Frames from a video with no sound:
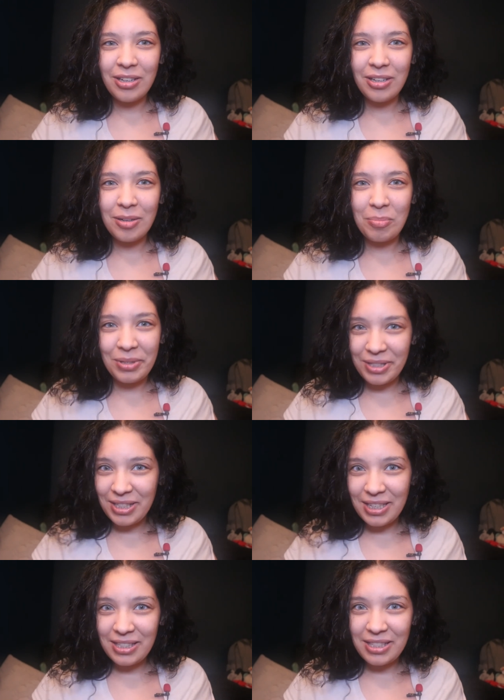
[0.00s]
uh,
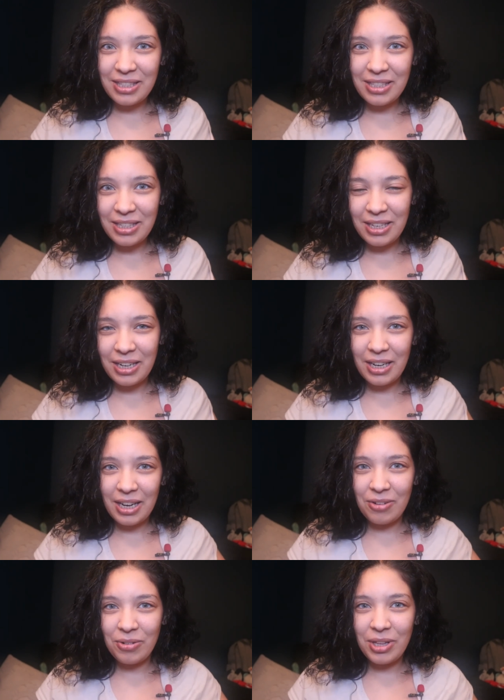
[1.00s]
Blistex, and
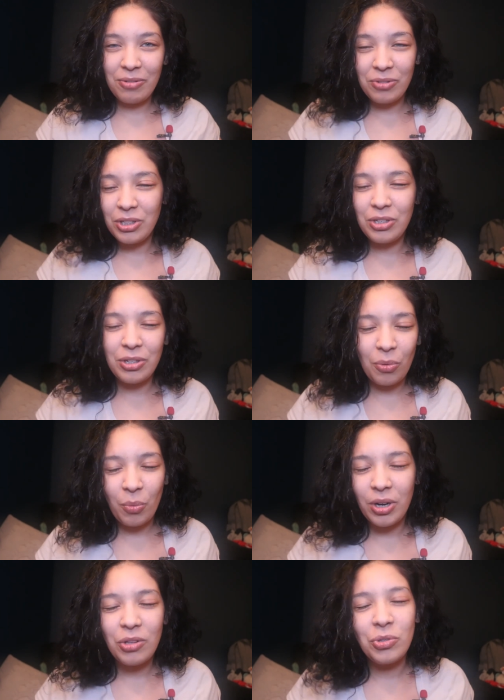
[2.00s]
I, re I really didn't
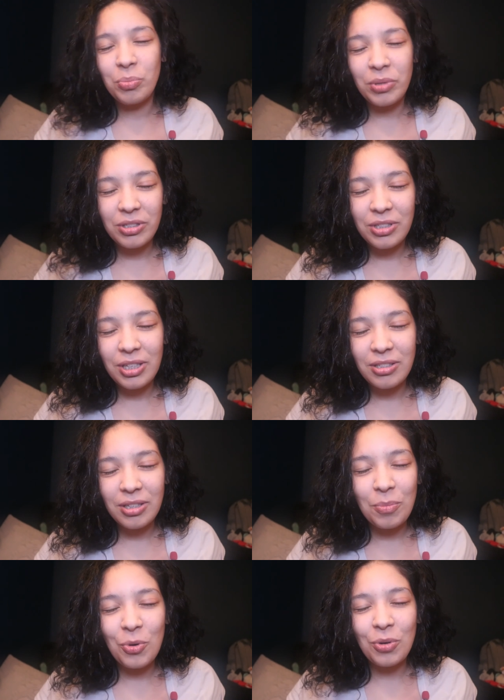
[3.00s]
want to use Blistex
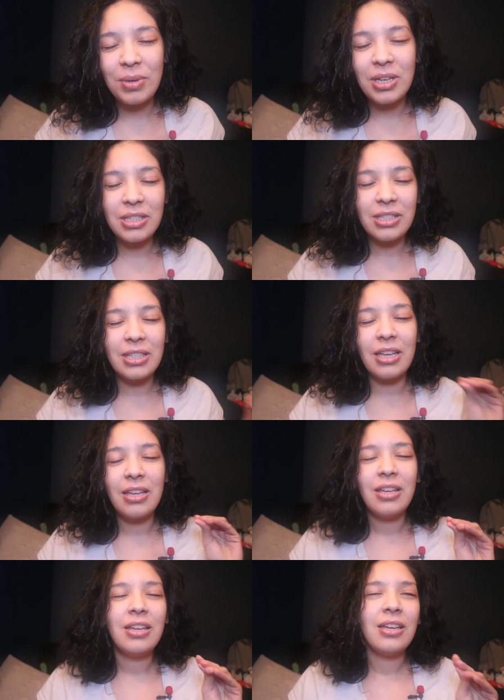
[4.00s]
anymore because
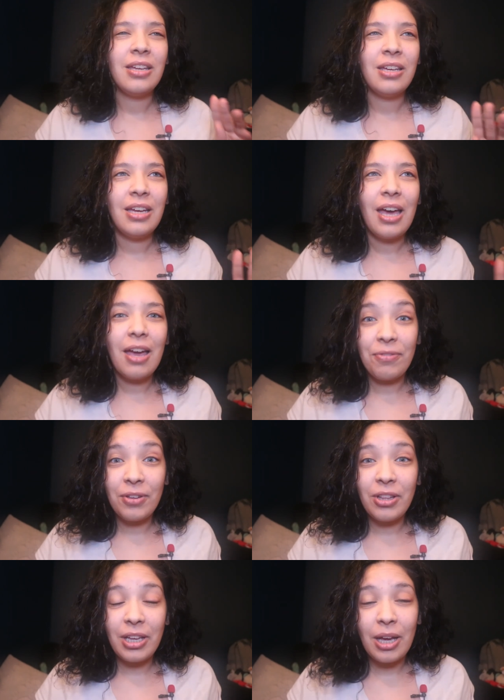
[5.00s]
I
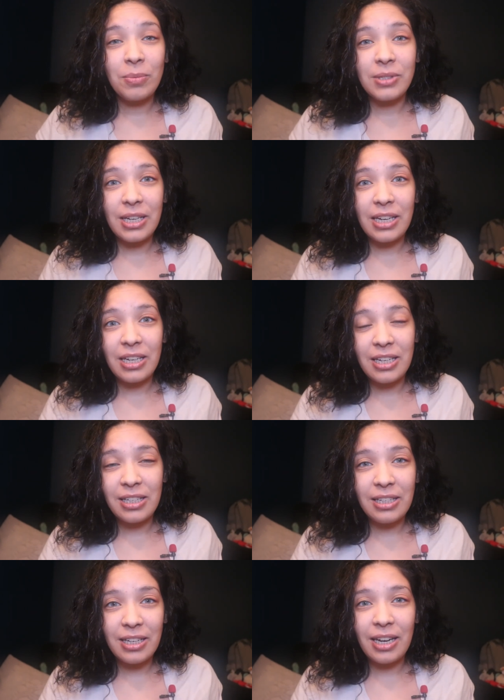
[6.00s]
felt like I was getting
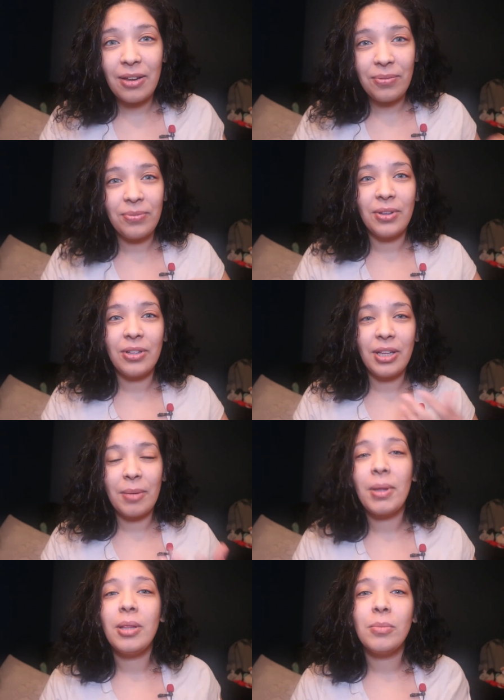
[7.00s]
addicted and I felt
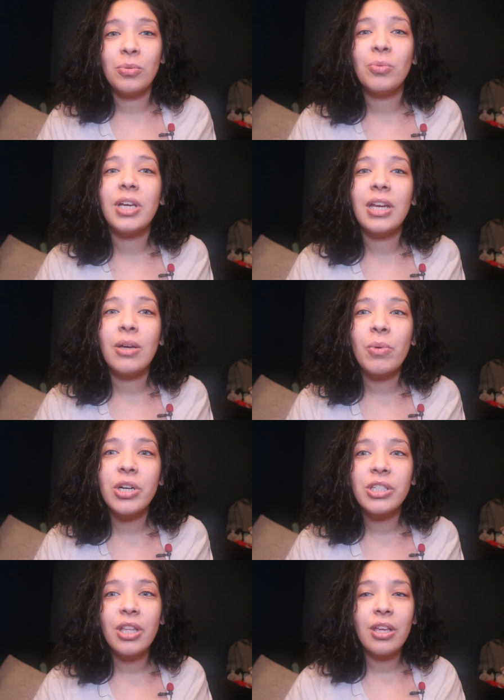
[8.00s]
like my lips were getting
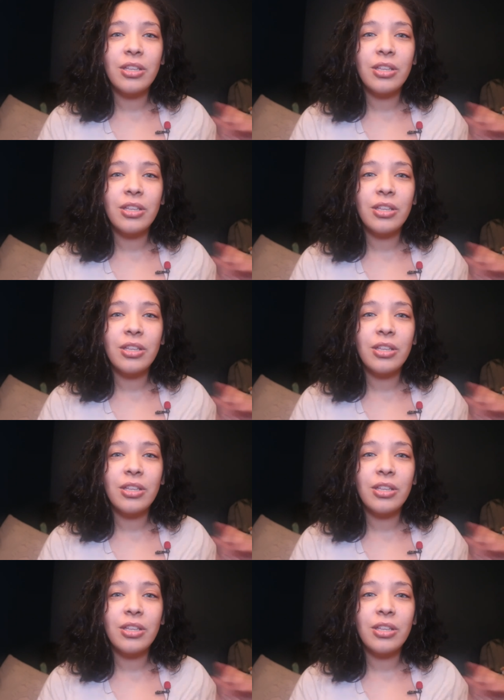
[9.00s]
worse.